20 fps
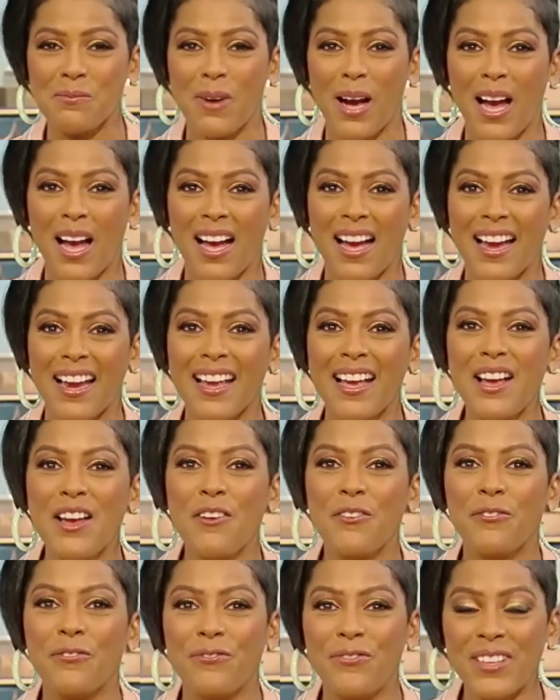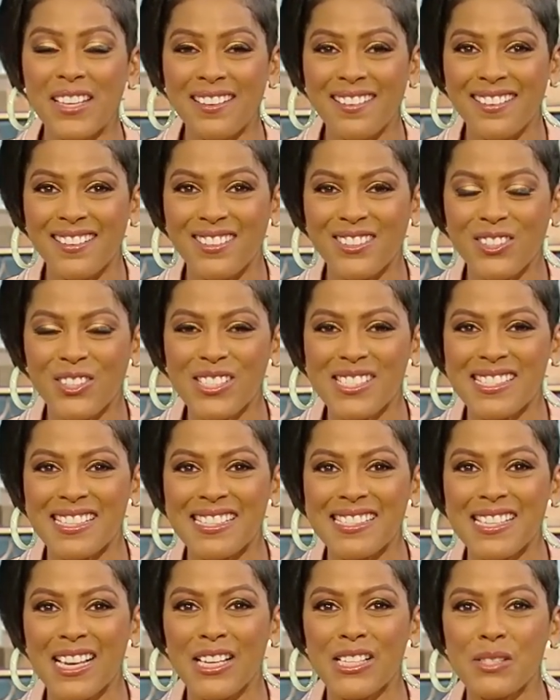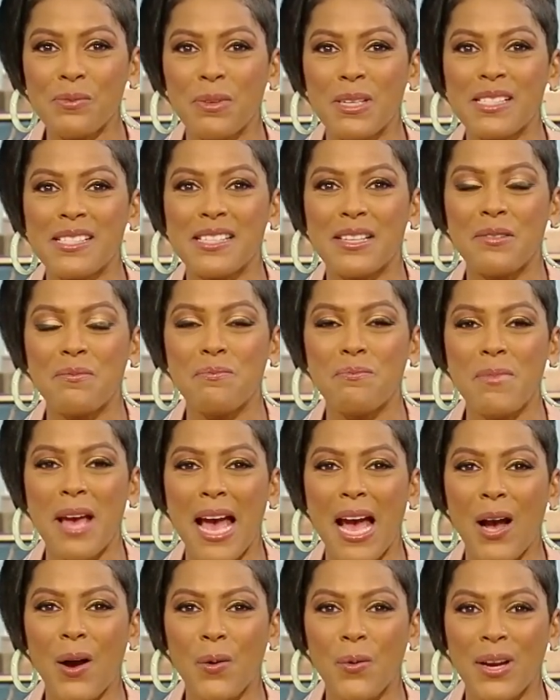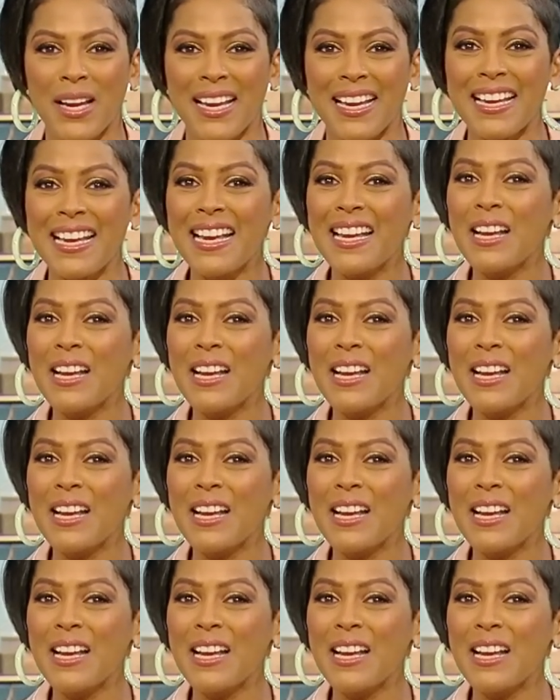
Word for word: by. Phil, Christine's husband, is in Maui.